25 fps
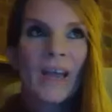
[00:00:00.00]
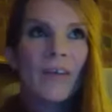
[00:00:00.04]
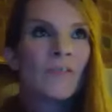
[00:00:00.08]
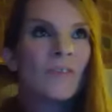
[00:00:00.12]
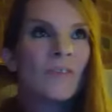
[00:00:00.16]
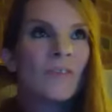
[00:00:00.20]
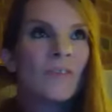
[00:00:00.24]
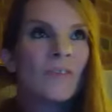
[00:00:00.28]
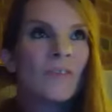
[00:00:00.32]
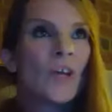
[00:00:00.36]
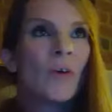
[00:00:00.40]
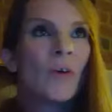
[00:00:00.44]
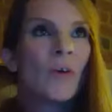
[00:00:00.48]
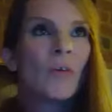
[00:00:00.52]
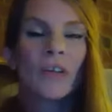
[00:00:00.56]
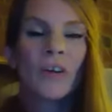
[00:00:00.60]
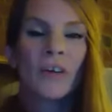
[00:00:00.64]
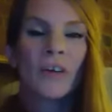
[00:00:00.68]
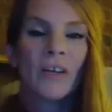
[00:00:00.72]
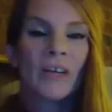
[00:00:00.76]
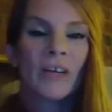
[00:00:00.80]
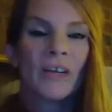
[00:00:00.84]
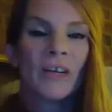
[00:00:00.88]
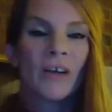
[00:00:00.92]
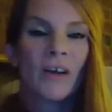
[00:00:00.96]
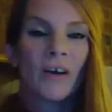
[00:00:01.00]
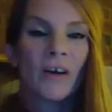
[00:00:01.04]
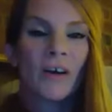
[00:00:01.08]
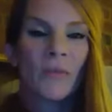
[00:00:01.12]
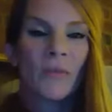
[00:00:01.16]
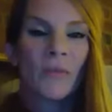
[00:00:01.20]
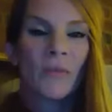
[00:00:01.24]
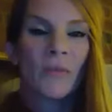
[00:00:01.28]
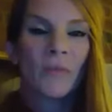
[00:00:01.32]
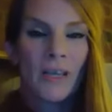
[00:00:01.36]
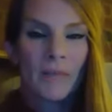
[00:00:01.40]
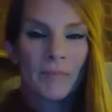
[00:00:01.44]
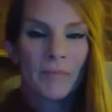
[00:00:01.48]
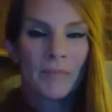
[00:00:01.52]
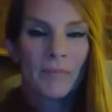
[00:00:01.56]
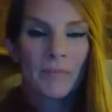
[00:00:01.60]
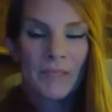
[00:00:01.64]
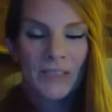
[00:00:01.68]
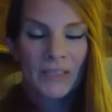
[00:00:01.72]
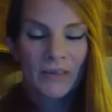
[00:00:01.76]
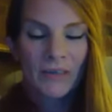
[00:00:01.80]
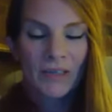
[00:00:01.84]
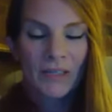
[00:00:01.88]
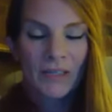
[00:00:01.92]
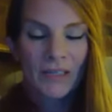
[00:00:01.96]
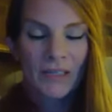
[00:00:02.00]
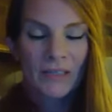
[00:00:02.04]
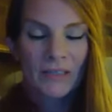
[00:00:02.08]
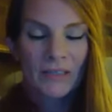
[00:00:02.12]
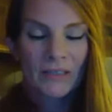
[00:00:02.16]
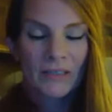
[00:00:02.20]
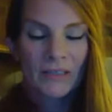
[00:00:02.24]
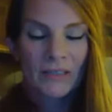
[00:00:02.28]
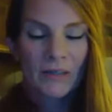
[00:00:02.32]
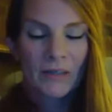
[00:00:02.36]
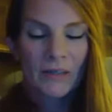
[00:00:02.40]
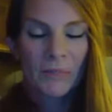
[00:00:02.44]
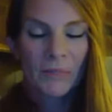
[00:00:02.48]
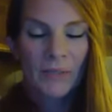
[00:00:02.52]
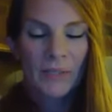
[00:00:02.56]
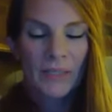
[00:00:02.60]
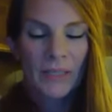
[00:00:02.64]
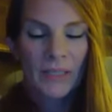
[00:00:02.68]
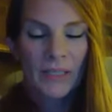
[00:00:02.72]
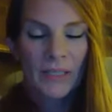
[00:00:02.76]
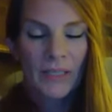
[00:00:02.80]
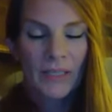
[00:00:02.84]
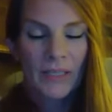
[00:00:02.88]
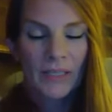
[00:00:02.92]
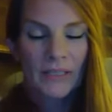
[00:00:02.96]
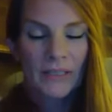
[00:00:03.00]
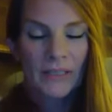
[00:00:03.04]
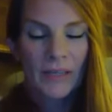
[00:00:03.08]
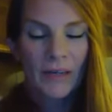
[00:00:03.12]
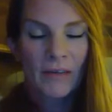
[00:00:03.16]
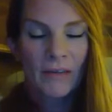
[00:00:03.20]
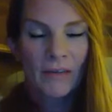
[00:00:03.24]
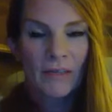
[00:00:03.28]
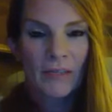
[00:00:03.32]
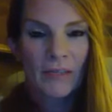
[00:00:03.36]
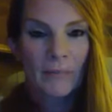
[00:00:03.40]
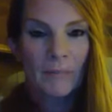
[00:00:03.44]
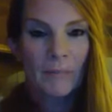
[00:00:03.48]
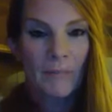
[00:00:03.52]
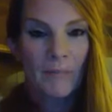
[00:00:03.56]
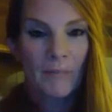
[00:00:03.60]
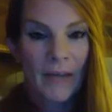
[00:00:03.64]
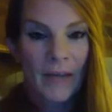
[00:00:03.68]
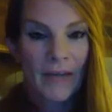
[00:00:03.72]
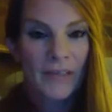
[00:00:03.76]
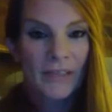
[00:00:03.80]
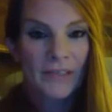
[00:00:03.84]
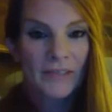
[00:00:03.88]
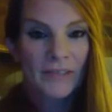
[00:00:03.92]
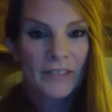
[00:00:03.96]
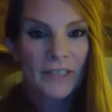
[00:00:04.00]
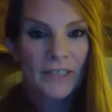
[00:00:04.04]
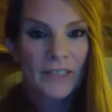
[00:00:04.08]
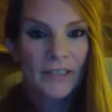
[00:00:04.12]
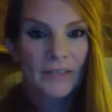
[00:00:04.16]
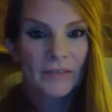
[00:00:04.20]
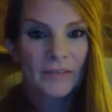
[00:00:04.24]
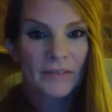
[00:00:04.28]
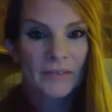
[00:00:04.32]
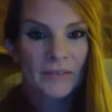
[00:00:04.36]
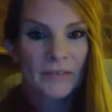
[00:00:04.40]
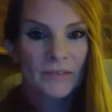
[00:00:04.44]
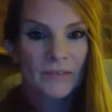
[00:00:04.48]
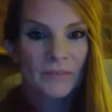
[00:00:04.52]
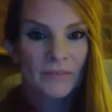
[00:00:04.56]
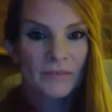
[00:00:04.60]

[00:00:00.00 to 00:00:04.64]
no attorney at all. We have been doing this completely and totally by ourselves,